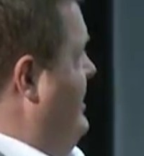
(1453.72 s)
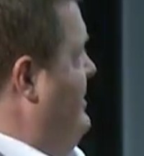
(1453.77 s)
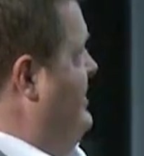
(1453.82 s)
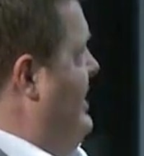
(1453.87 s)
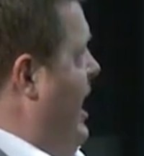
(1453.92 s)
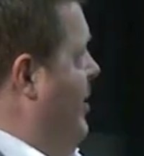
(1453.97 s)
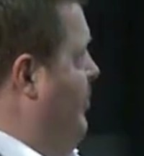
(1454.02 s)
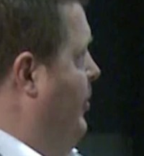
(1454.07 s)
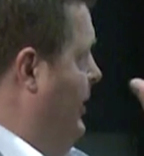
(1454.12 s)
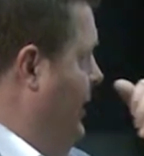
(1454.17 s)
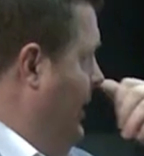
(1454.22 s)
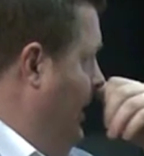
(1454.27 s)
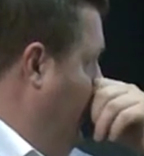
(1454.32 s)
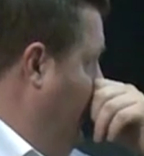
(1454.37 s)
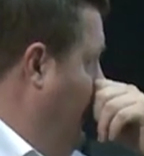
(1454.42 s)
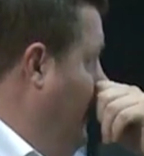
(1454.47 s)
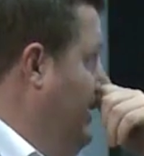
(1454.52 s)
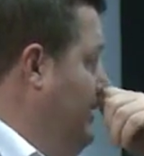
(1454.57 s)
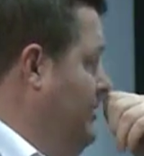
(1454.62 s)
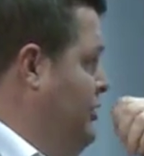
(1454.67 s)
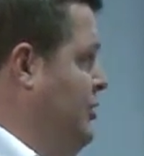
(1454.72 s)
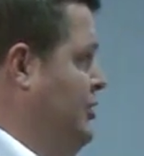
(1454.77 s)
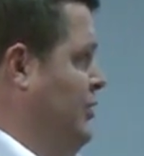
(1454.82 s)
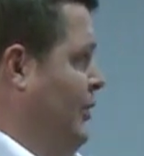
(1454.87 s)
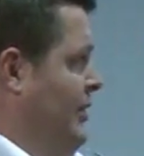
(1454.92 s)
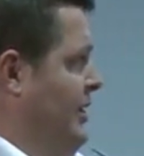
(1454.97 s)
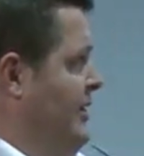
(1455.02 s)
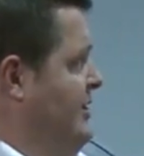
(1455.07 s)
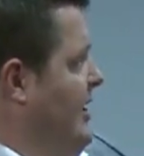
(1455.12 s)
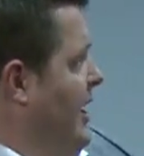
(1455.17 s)
example here, just so
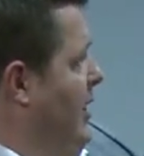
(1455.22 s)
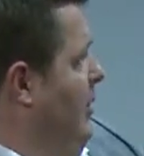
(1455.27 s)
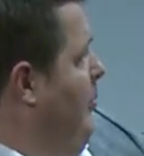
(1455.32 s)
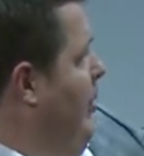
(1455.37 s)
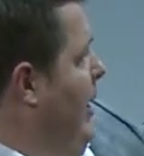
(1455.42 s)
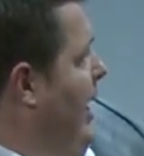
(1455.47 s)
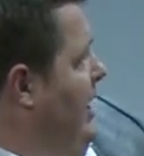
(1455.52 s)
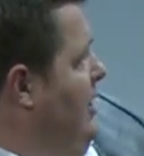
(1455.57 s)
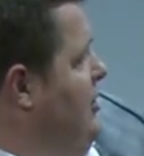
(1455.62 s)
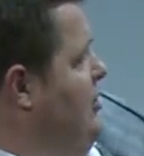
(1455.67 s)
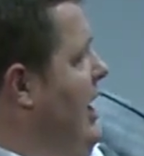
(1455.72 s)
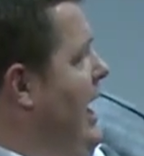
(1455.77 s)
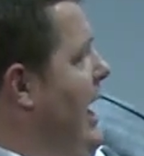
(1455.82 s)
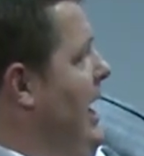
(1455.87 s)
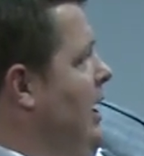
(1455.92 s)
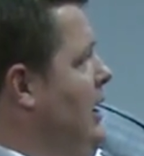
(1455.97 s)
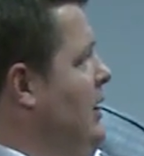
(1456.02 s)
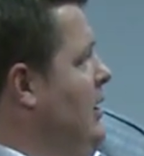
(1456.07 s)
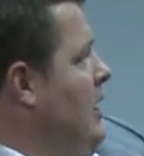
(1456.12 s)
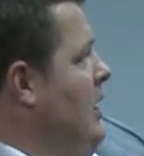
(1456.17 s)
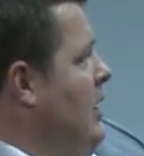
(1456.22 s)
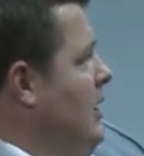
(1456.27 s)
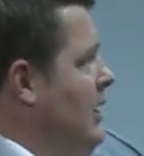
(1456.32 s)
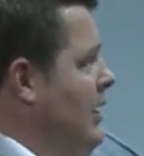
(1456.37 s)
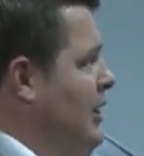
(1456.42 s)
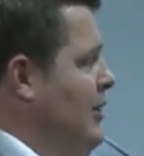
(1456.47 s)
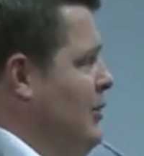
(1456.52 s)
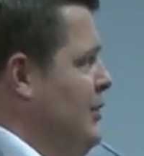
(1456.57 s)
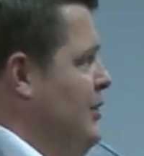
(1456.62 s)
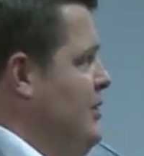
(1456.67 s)
we're on the same page, A
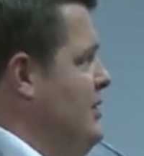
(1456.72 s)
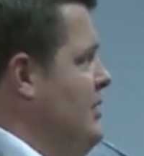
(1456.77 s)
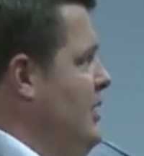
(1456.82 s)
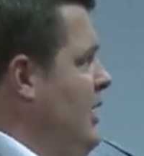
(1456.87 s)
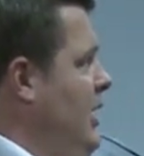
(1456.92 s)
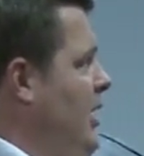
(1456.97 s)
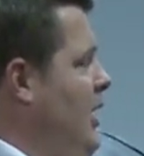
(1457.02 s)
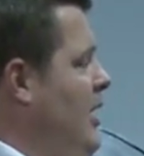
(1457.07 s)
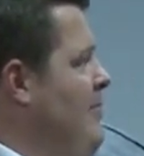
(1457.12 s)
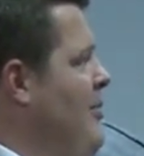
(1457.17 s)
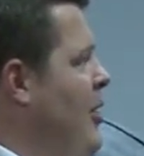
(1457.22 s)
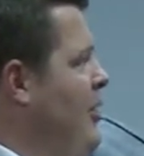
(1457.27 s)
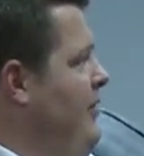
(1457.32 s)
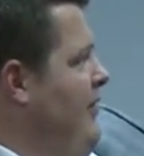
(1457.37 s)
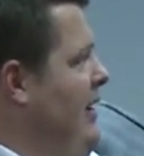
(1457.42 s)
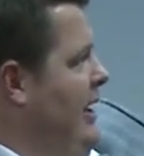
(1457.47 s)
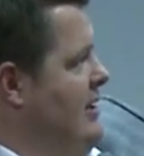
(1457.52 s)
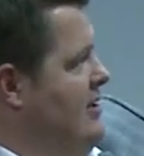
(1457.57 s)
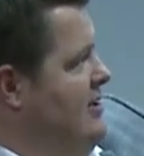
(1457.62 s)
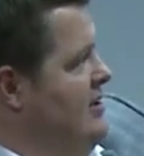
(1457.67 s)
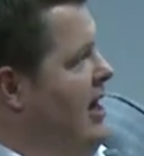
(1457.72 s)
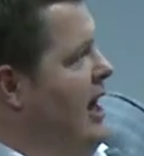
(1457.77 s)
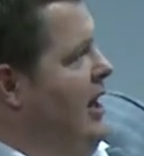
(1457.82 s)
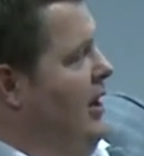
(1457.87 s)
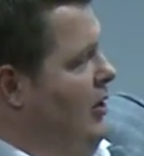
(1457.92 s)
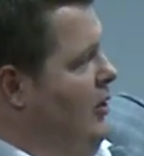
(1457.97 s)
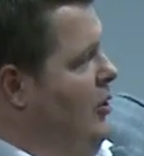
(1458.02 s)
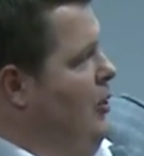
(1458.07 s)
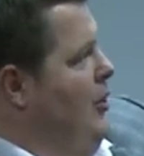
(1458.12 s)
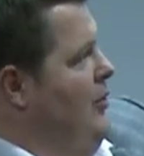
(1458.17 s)
equals a motivated
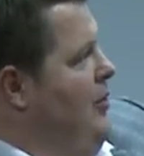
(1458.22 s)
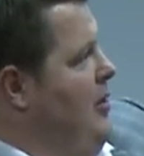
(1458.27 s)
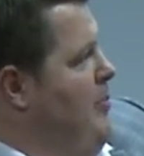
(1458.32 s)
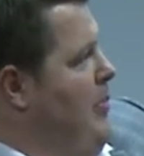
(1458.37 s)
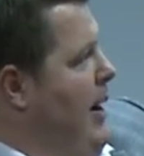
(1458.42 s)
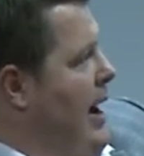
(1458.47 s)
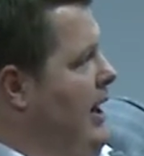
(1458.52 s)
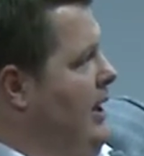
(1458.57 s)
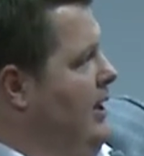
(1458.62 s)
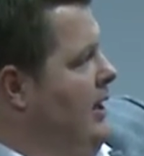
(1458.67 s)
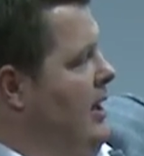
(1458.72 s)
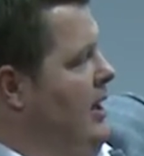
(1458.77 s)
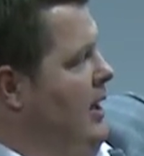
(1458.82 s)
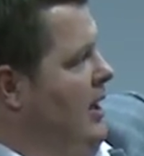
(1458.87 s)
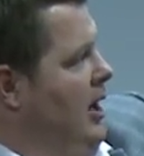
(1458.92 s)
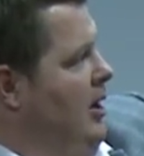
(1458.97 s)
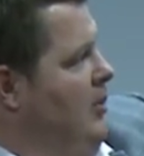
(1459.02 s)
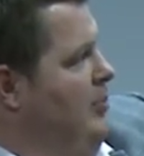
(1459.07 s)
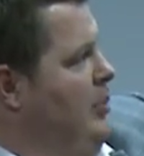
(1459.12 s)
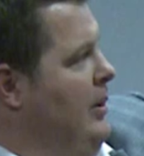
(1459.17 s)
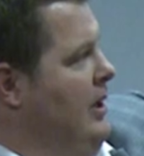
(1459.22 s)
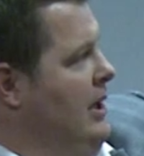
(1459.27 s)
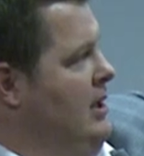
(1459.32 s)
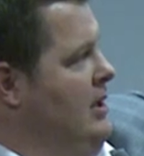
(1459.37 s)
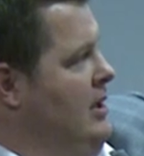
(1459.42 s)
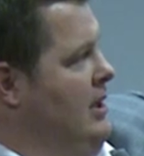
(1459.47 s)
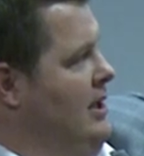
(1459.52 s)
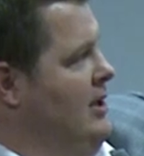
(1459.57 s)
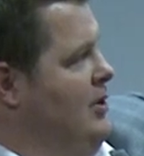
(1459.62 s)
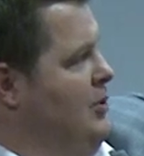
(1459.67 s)
seller or the bank,
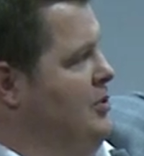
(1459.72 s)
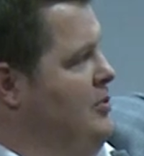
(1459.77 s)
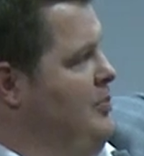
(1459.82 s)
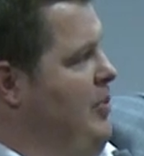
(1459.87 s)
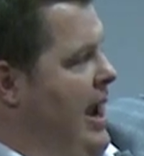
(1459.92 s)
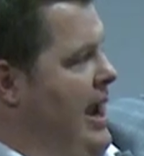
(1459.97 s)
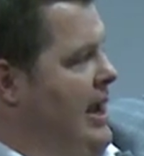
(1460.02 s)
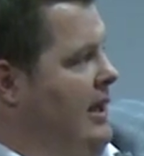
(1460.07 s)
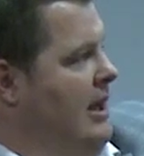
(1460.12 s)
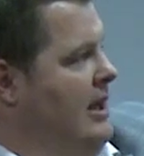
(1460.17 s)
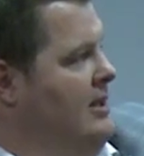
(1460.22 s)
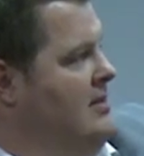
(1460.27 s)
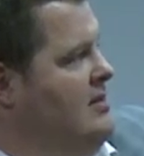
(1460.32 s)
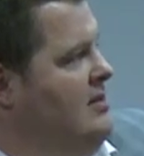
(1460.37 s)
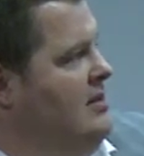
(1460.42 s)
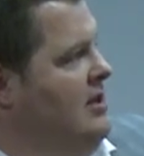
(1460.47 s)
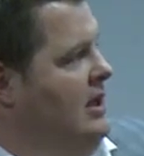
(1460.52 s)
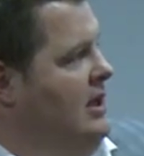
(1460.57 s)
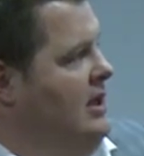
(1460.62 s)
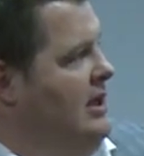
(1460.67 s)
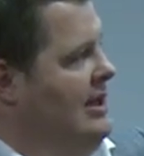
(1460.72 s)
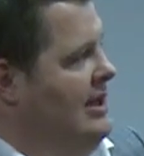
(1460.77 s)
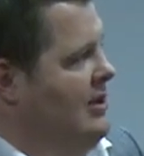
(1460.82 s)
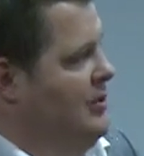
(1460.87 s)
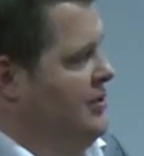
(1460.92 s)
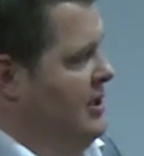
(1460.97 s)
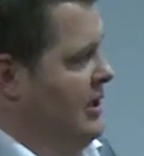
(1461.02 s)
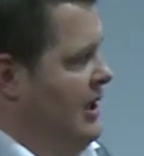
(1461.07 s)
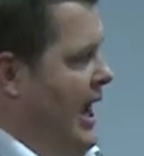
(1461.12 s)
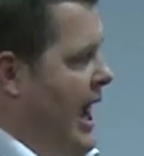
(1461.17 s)
B equals bank, and C
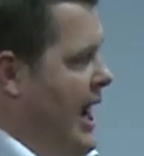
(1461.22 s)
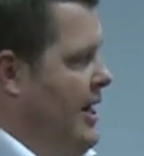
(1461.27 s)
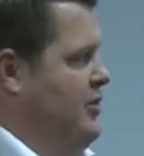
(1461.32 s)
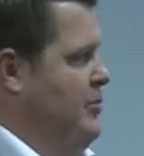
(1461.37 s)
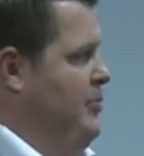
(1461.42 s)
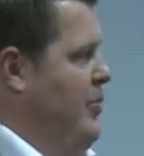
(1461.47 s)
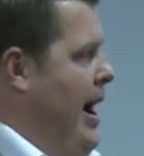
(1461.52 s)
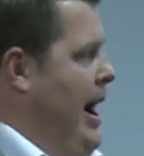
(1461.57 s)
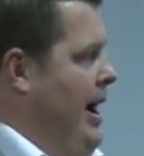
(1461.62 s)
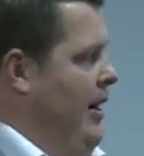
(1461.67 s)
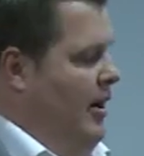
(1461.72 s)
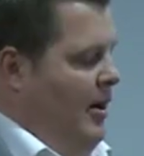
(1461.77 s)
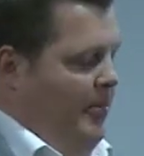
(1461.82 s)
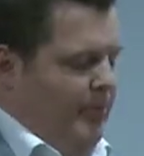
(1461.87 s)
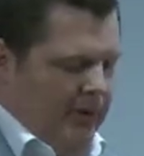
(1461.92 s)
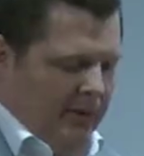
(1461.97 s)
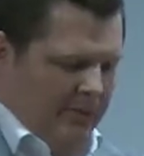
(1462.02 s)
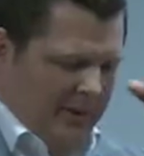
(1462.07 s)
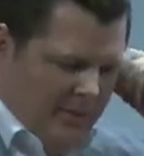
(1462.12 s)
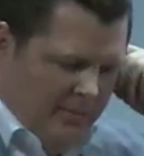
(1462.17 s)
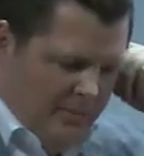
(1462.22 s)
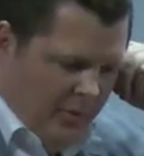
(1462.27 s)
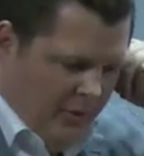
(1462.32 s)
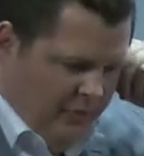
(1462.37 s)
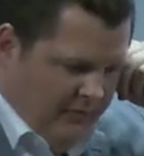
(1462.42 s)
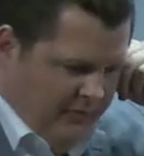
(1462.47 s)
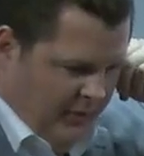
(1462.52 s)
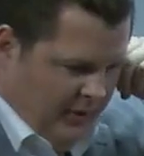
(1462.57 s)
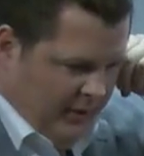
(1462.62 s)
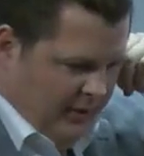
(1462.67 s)
equals a cash buyer. I'll put them on the
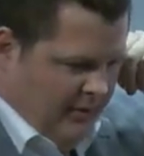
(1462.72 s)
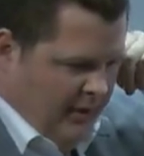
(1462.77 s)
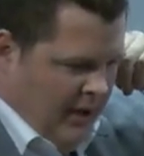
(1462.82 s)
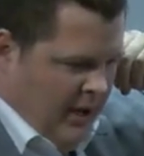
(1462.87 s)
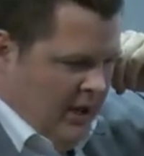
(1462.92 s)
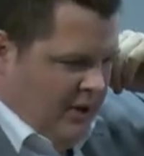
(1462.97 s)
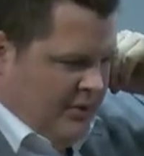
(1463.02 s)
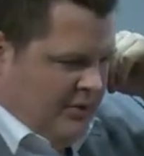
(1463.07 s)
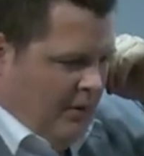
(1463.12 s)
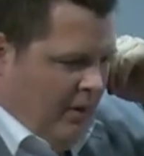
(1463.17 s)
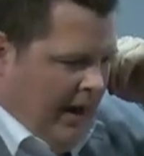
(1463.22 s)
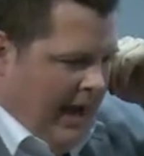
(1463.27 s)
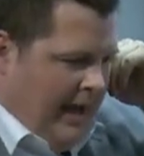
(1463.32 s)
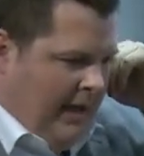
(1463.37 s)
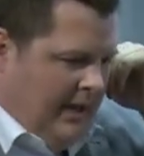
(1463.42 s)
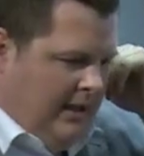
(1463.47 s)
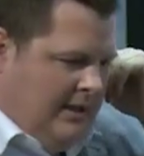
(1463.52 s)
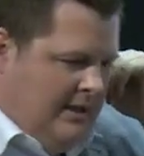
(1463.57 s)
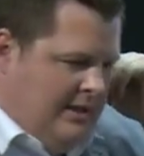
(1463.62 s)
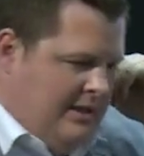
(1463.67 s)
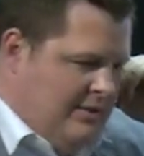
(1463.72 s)
board for you. So A